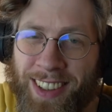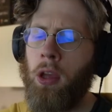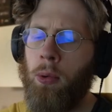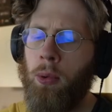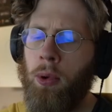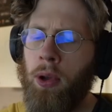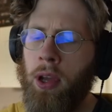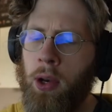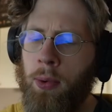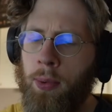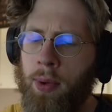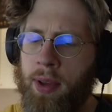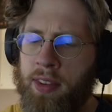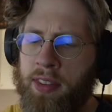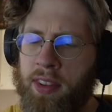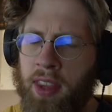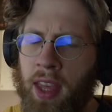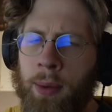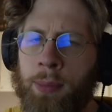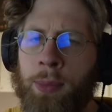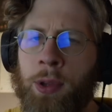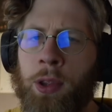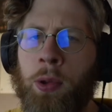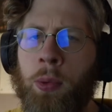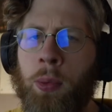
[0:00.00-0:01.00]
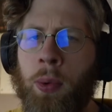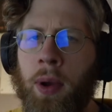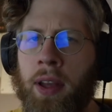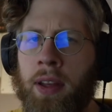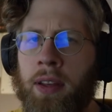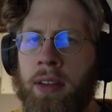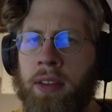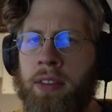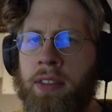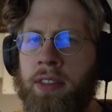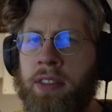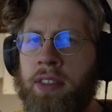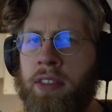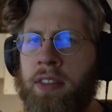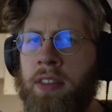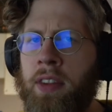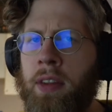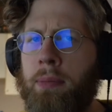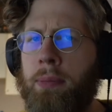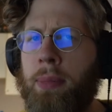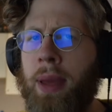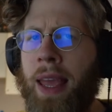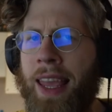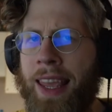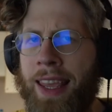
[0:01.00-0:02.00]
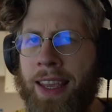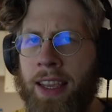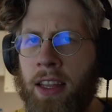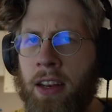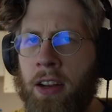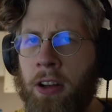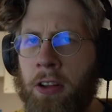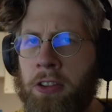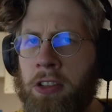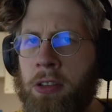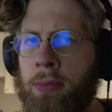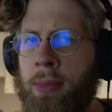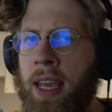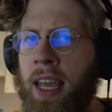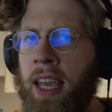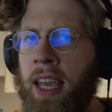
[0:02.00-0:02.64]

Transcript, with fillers: we're going to examine the ways that pagan Ultima